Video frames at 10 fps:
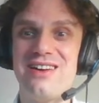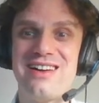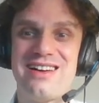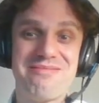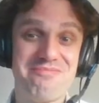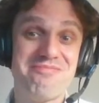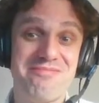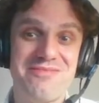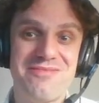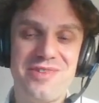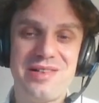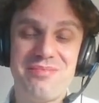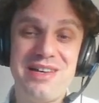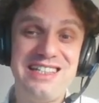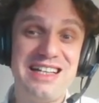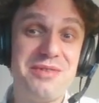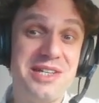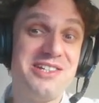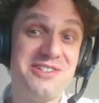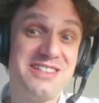Well, basically we
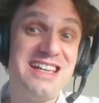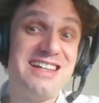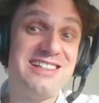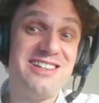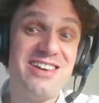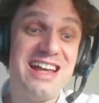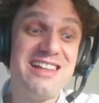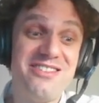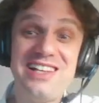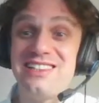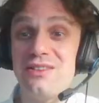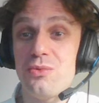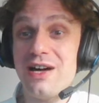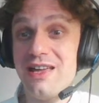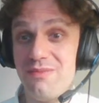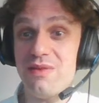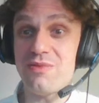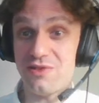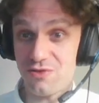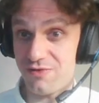need to think, is there any reason why
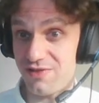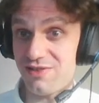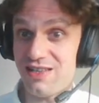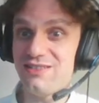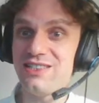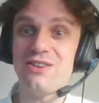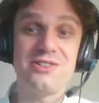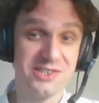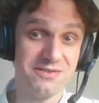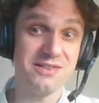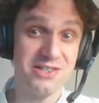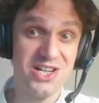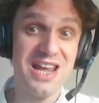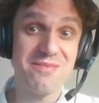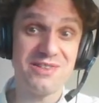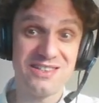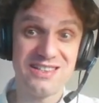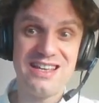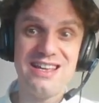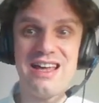people who feel guilty also feel ashamed,
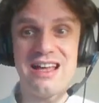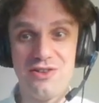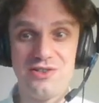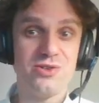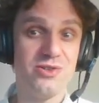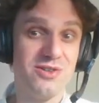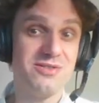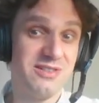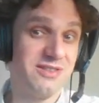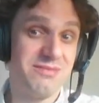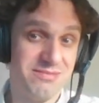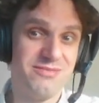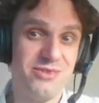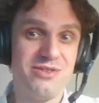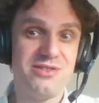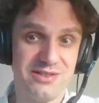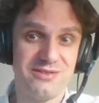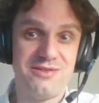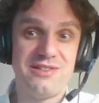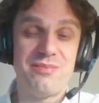and those who don't
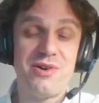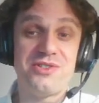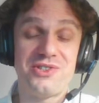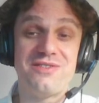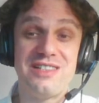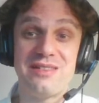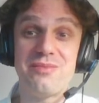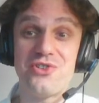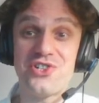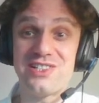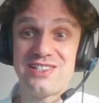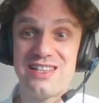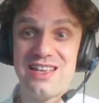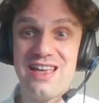feel both of these emotions?